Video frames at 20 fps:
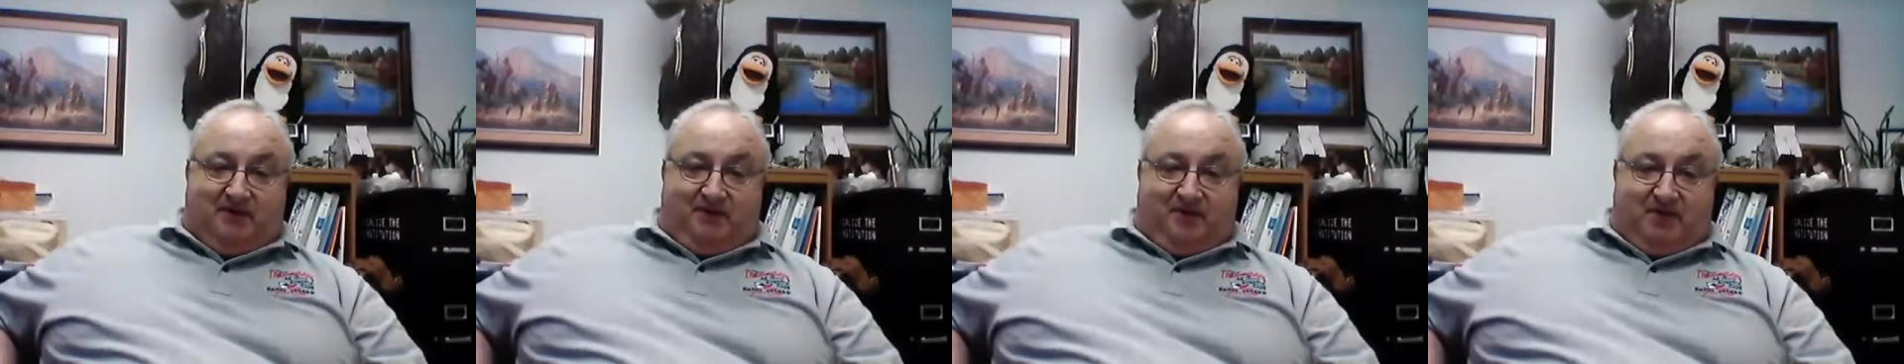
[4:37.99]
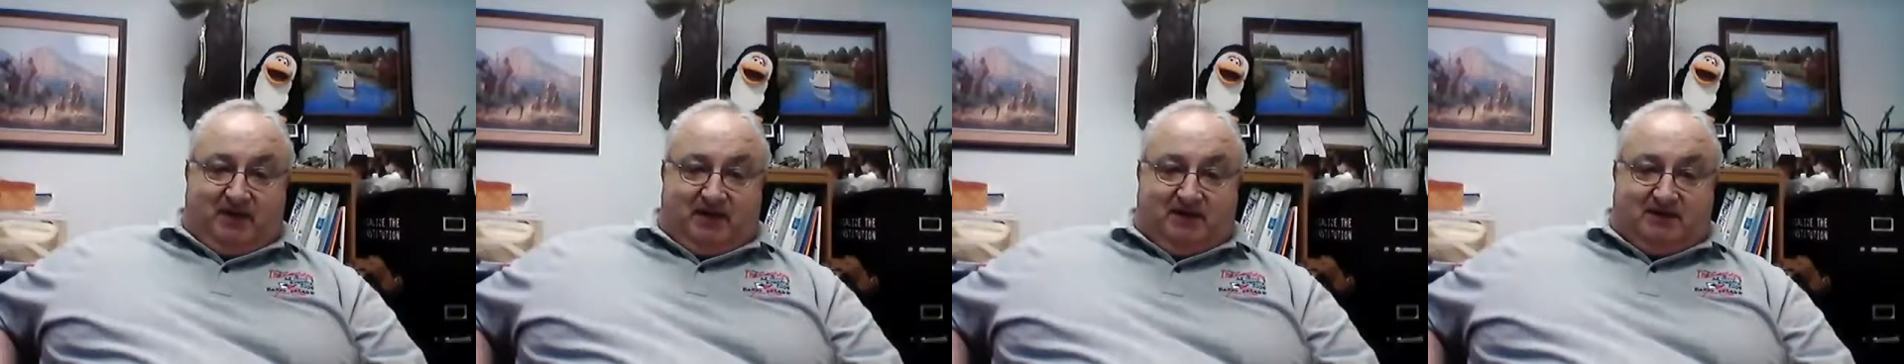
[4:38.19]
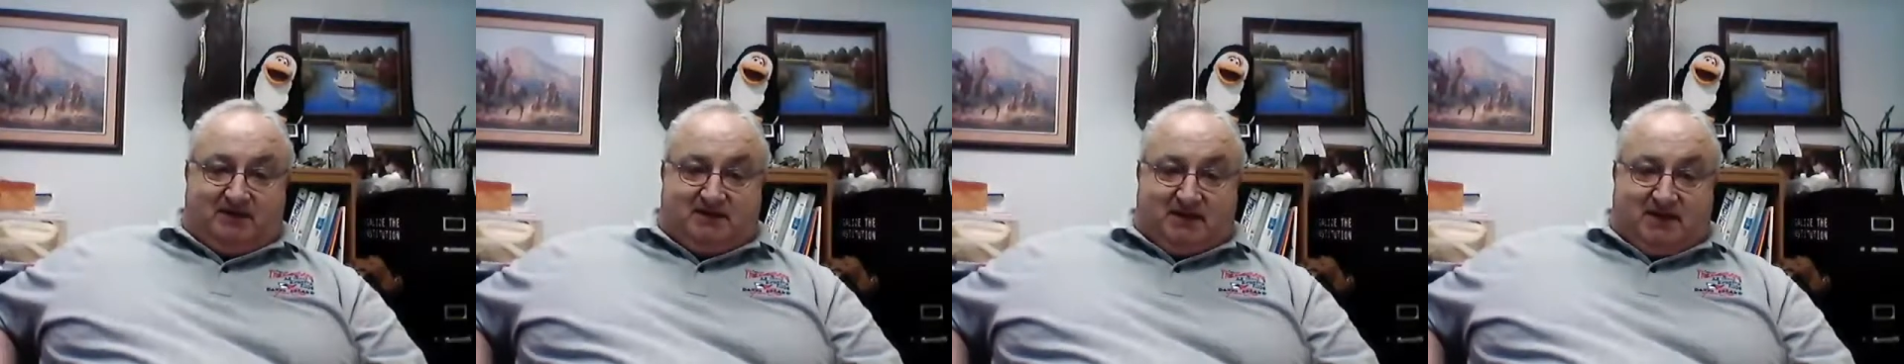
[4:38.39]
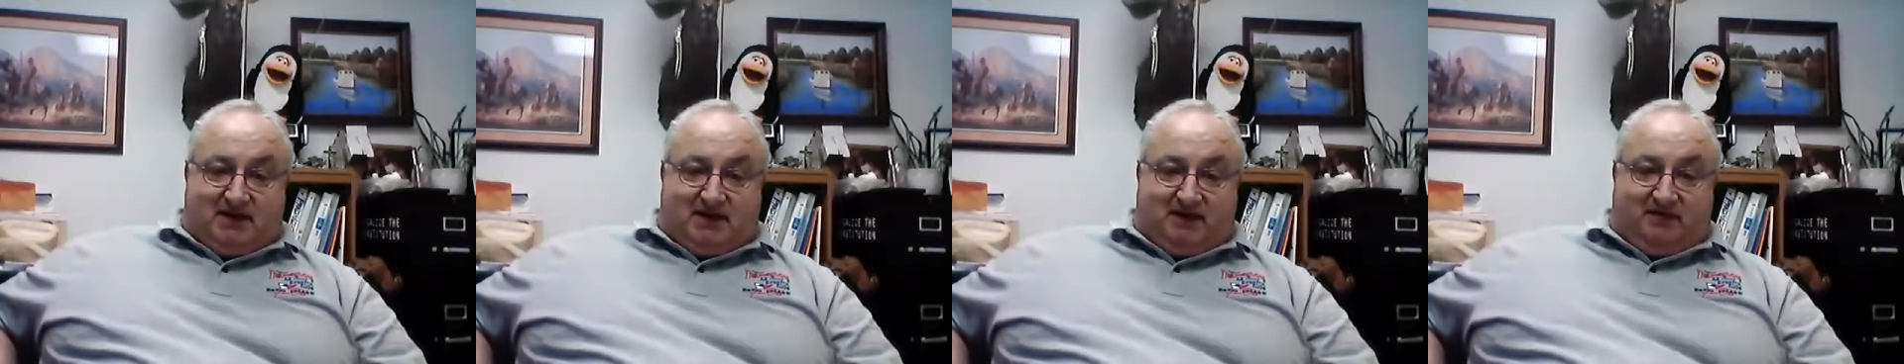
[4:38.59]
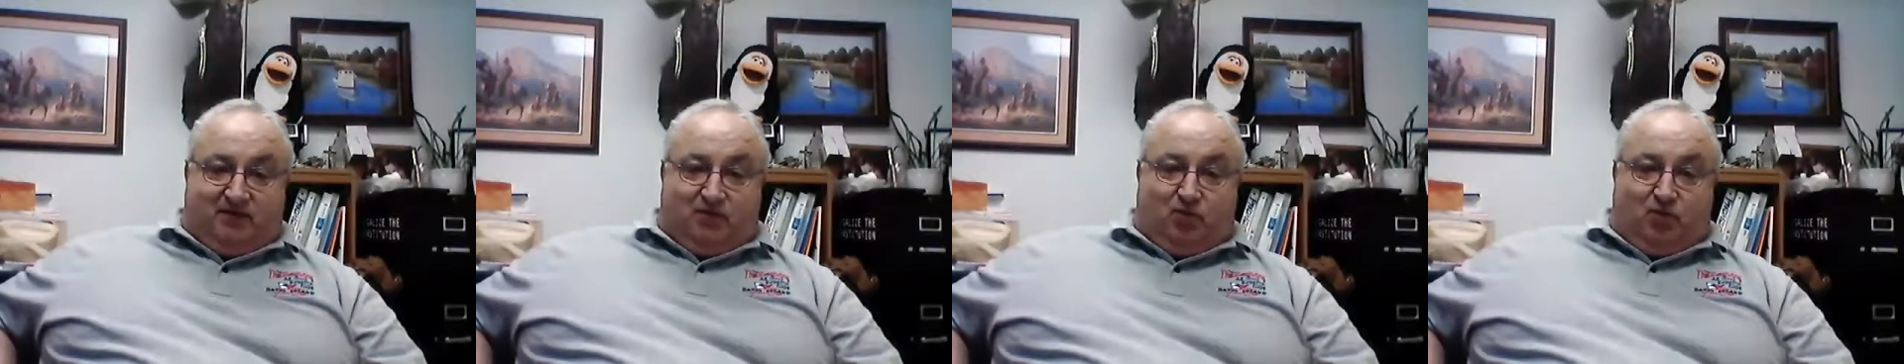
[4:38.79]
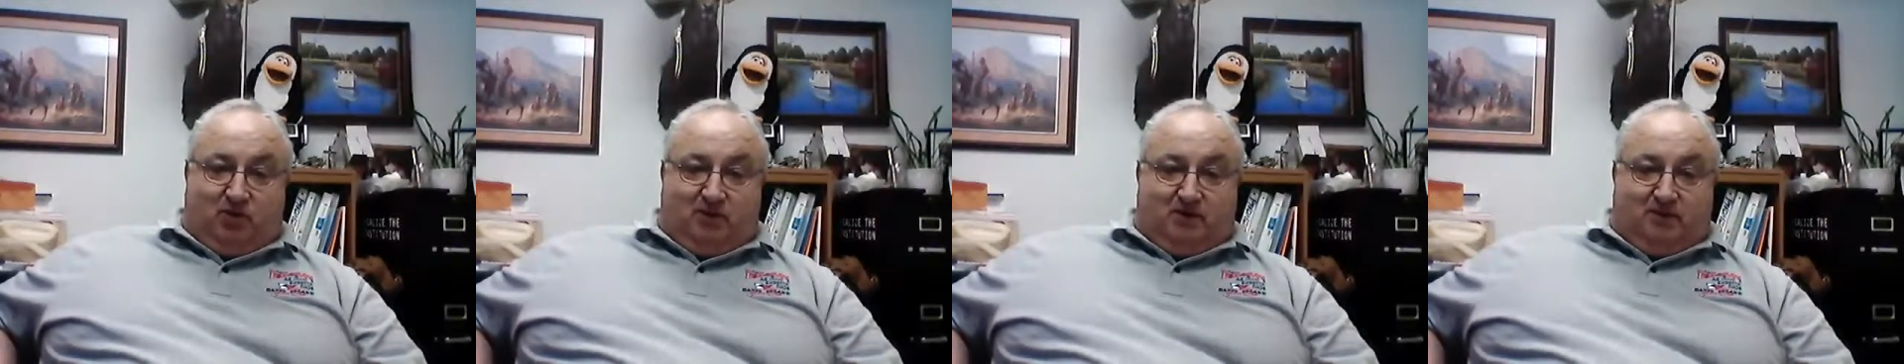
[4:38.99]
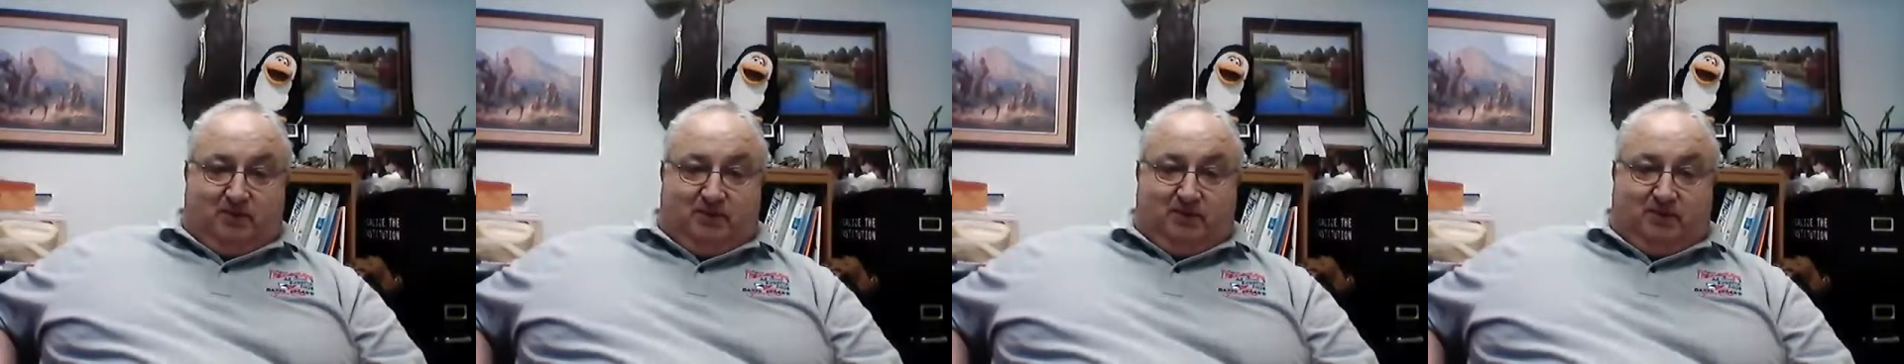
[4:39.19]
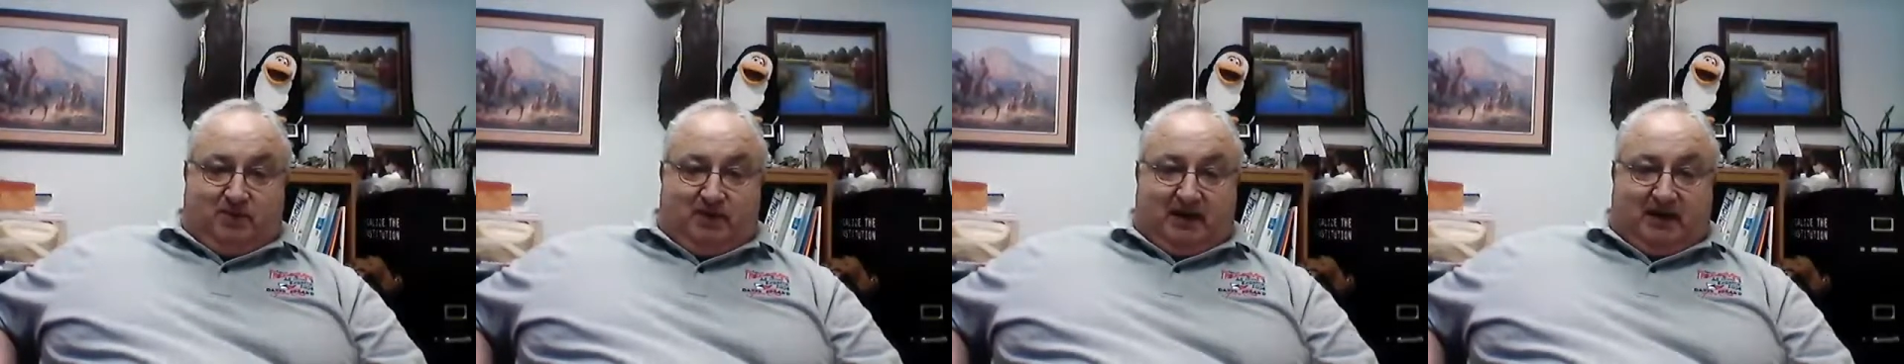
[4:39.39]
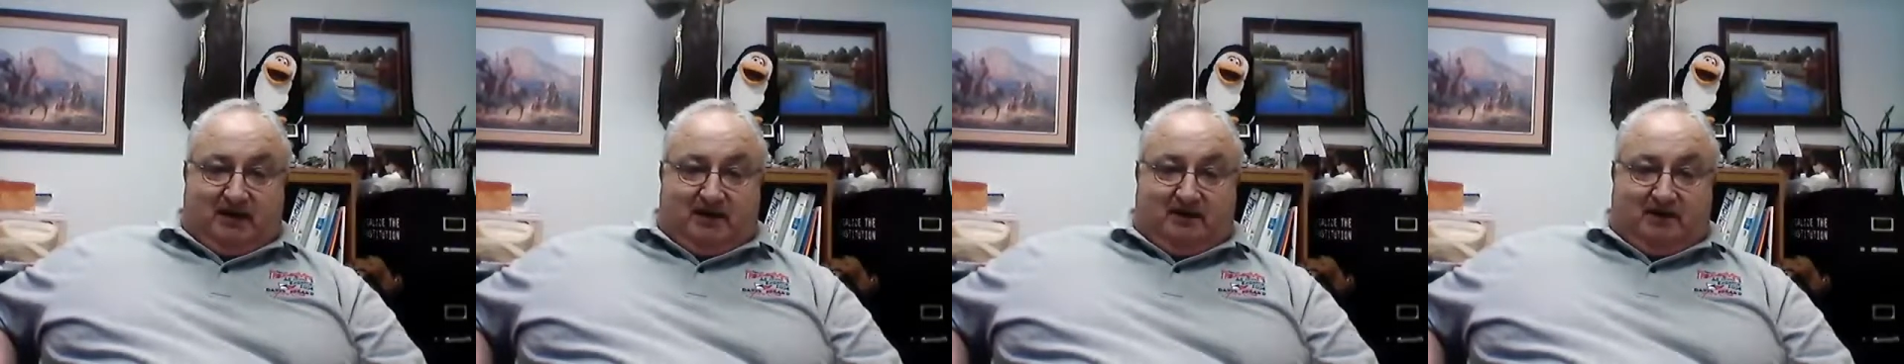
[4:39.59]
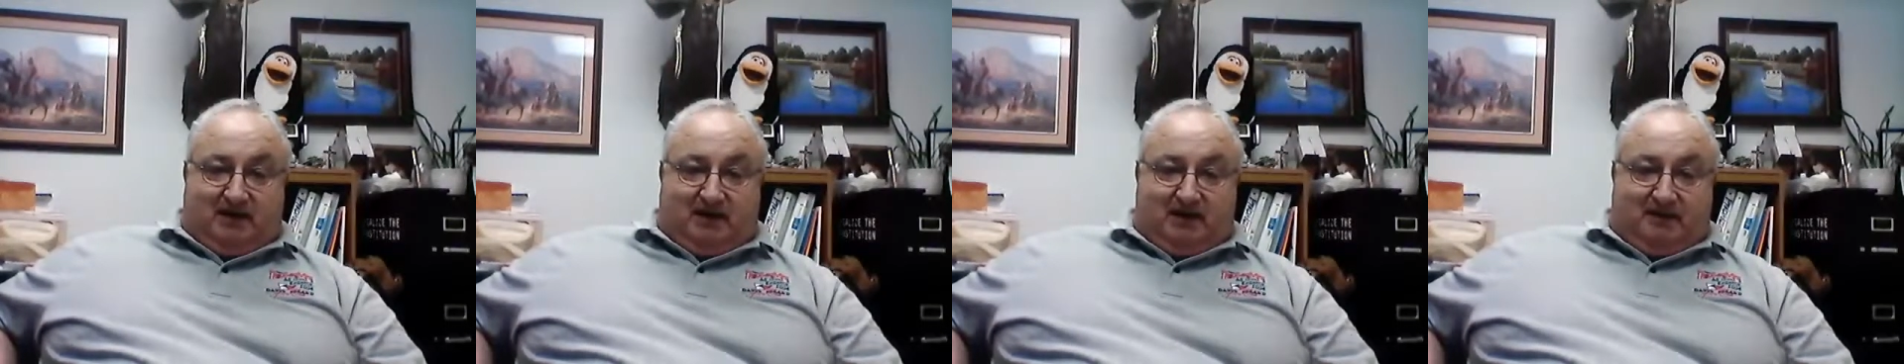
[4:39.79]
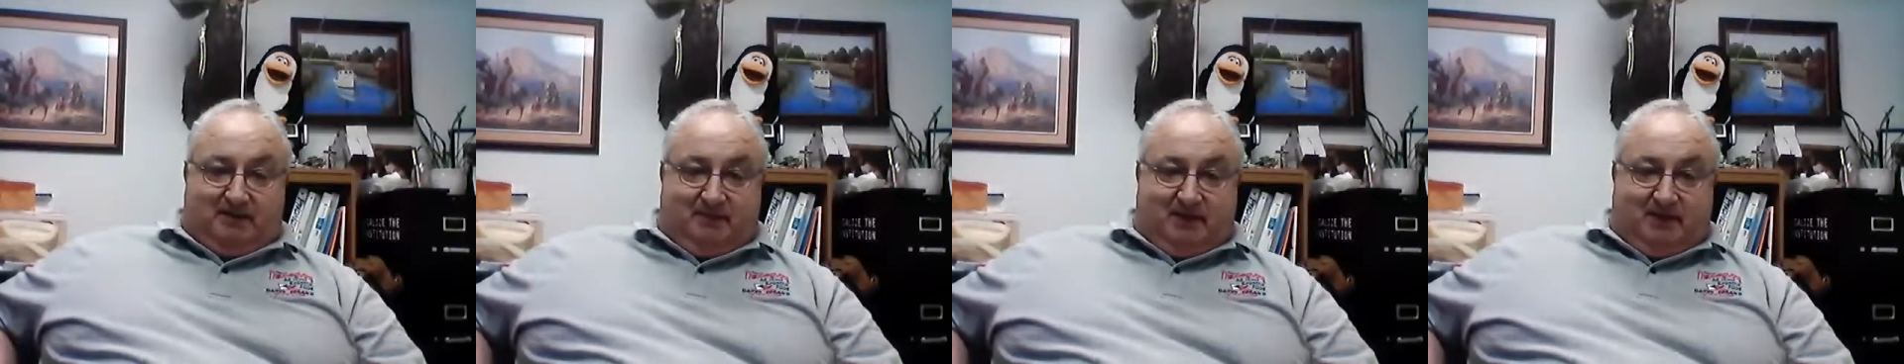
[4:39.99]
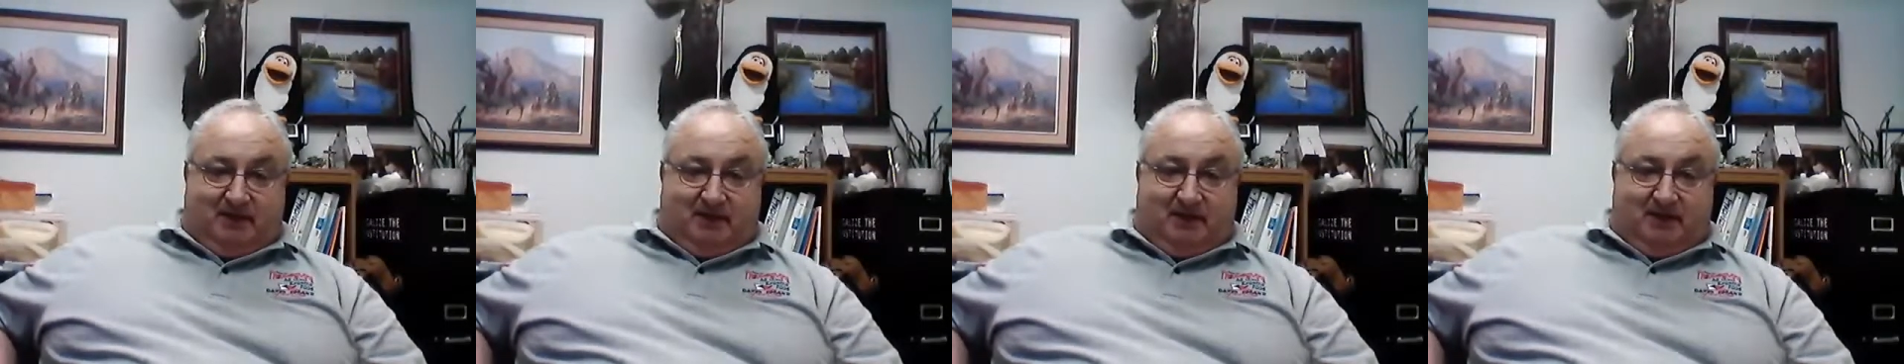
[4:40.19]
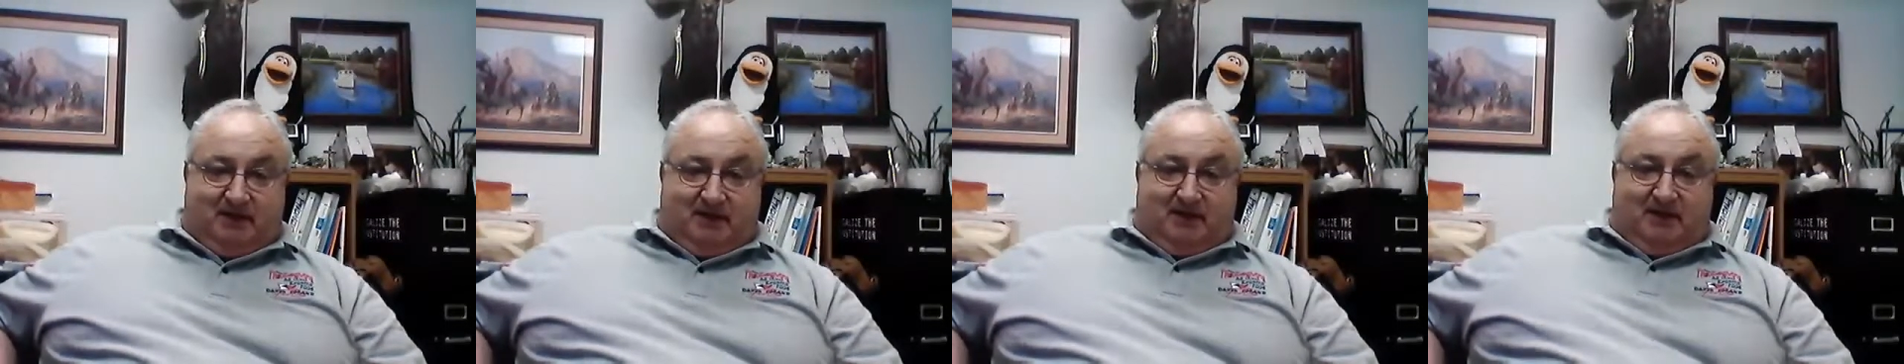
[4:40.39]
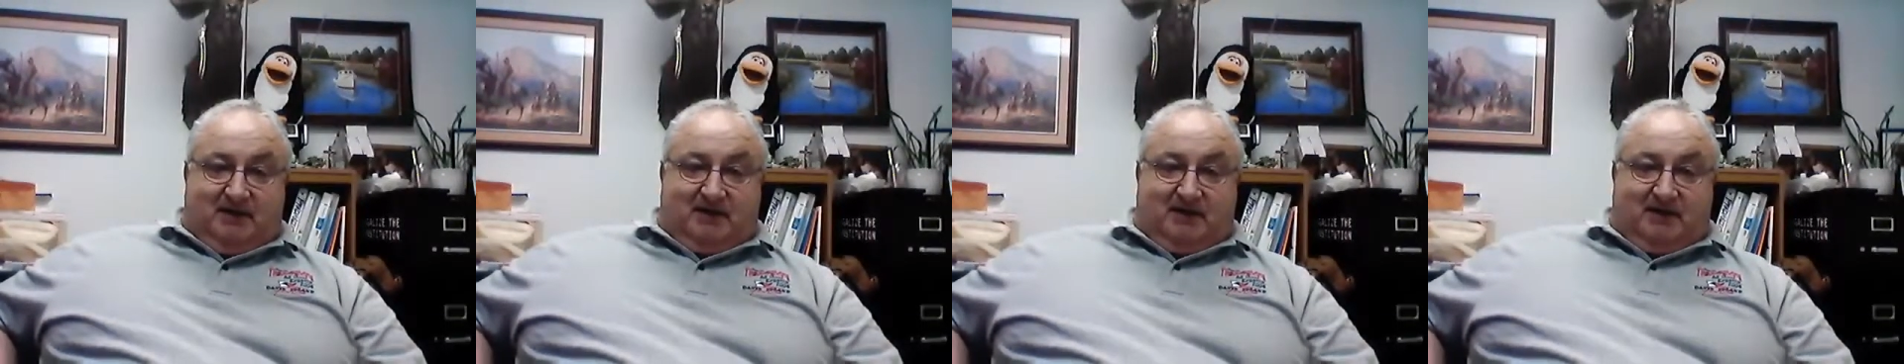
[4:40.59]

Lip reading: the face to every one of the people out here like me